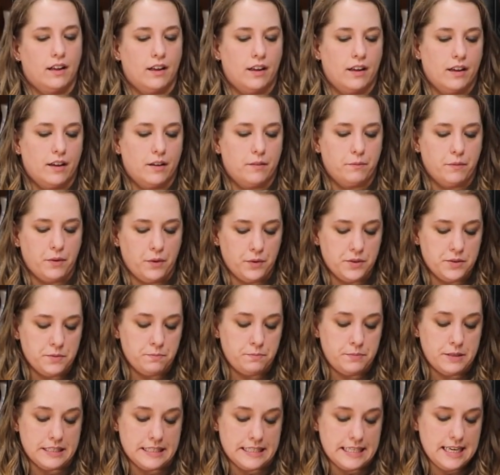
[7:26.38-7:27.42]
Um, it was
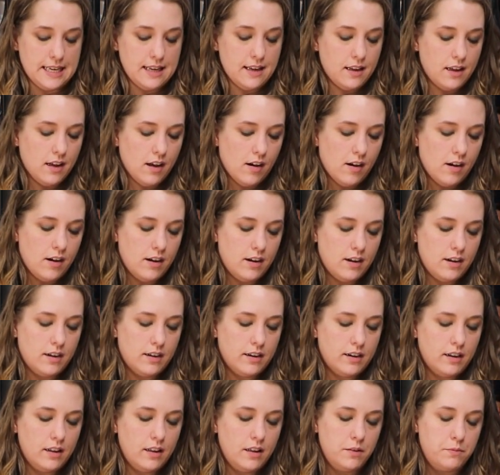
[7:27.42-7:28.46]
busy
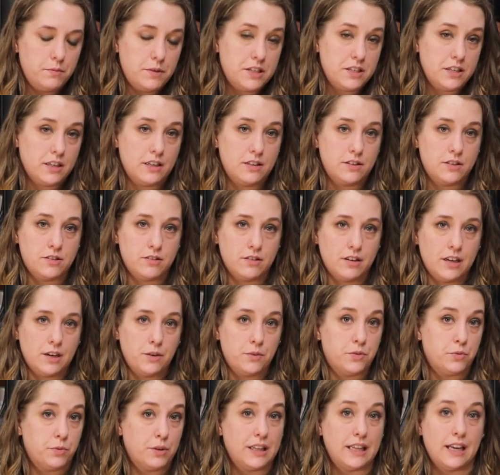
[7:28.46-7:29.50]
on Michigan Street.
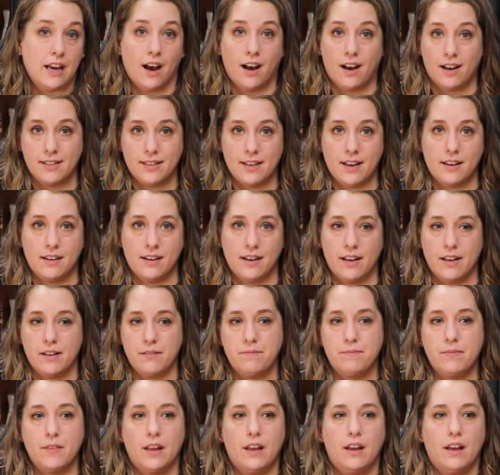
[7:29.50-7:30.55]
It was really hot that day.